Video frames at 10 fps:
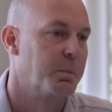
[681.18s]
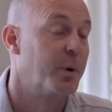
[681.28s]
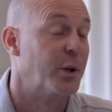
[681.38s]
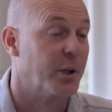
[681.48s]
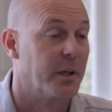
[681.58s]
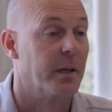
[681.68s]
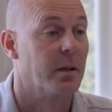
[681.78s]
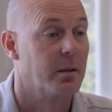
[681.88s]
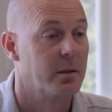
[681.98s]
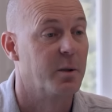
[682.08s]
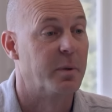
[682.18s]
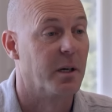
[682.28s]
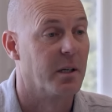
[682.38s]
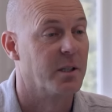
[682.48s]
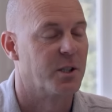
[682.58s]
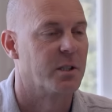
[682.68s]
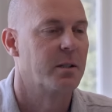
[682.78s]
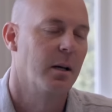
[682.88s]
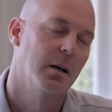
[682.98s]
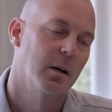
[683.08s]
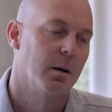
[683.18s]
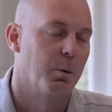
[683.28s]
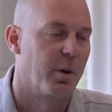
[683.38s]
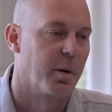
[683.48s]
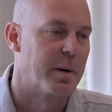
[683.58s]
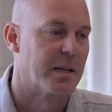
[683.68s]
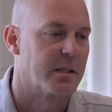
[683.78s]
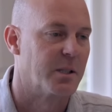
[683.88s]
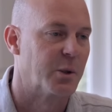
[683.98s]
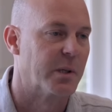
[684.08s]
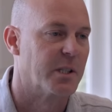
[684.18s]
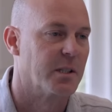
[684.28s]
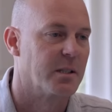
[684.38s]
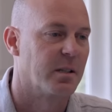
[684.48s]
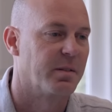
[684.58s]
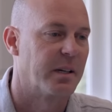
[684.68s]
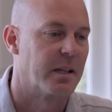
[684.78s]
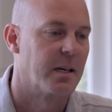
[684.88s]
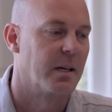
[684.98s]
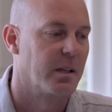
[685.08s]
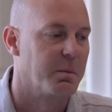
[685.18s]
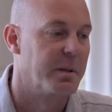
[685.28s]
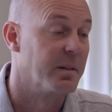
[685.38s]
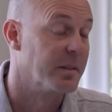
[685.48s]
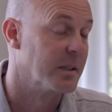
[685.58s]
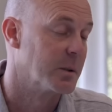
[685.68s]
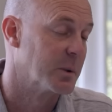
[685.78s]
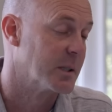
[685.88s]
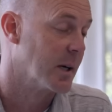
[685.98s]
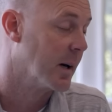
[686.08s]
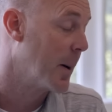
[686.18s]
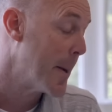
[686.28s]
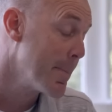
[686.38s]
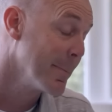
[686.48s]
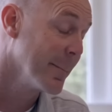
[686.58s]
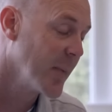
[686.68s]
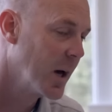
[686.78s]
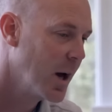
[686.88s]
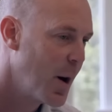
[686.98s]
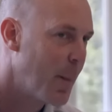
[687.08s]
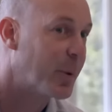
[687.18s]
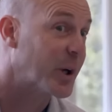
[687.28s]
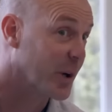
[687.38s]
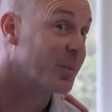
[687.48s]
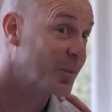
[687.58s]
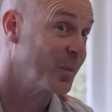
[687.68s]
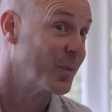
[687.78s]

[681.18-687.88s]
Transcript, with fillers: uh, pretty good to hear, to be honest. Just. With our past situation and stuff like that, a little bit of it was, uh, of course, pretty good.